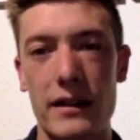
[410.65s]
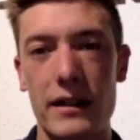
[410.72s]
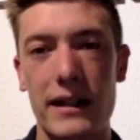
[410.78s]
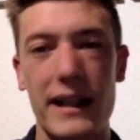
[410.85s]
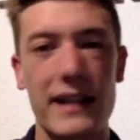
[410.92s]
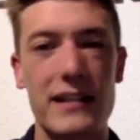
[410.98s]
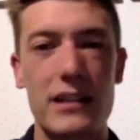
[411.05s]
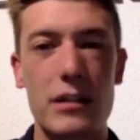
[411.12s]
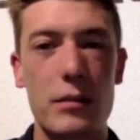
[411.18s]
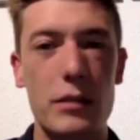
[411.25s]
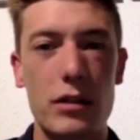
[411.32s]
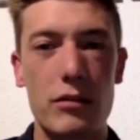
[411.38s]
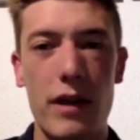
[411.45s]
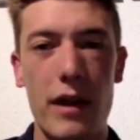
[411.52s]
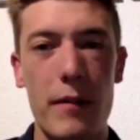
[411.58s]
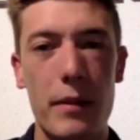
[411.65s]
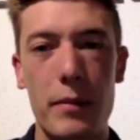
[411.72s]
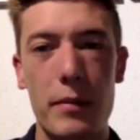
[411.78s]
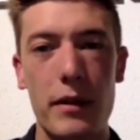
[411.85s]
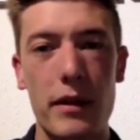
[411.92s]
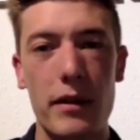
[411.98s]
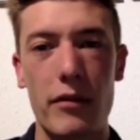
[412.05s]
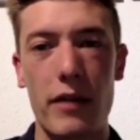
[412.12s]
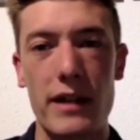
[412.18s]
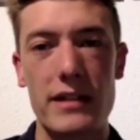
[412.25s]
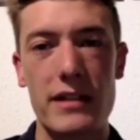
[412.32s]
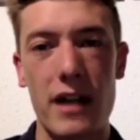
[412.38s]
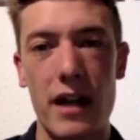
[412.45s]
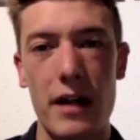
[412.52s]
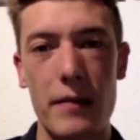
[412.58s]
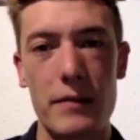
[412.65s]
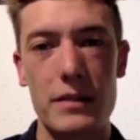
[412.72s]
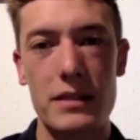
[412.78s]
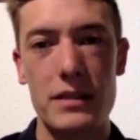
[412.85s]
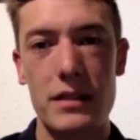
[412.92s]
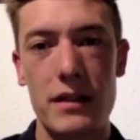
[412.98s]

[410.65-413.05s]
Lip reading: connecting them with the right people at the right times.